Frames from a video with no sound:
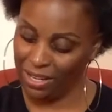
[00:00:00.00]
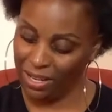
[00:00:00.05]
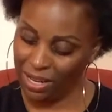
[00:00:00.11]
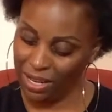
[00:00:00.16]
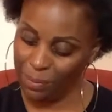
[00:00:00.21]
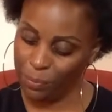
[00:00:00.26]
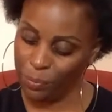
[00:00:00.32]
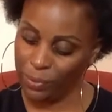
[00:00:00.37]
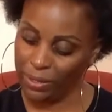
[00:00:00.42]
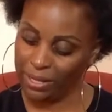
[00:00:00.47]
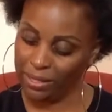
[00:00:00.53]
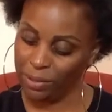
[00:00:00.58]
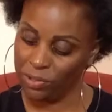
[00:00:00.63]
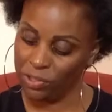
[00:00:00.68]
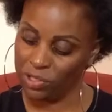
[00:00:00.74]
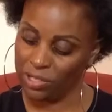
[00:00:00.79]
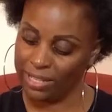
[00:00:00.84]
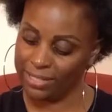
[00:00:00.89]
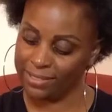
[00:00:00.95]
Abuelo
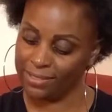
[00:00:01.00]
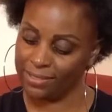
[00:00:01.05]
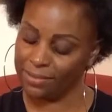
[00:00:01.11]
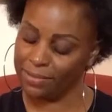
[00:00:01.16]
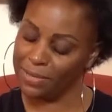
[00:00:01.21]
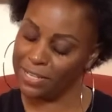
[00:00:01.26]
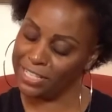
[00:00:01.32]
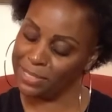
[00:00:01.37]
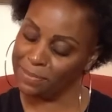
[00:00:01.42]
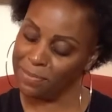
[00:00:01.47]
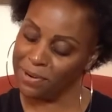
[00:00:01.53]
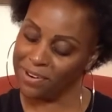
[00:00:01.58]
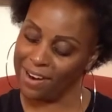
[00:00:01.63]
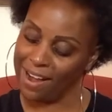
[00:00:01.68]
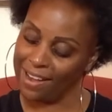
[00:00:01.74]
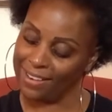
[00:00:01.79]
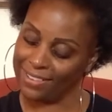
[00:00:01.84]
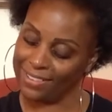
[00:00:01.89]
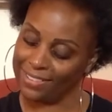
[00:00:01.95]
shakes his
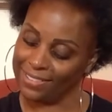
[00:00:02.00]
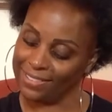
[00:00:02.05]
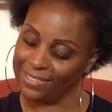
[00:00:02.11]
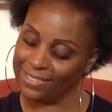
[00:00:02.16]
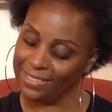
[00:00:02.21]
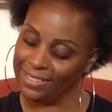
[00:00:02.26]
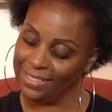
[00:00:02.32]
maracas.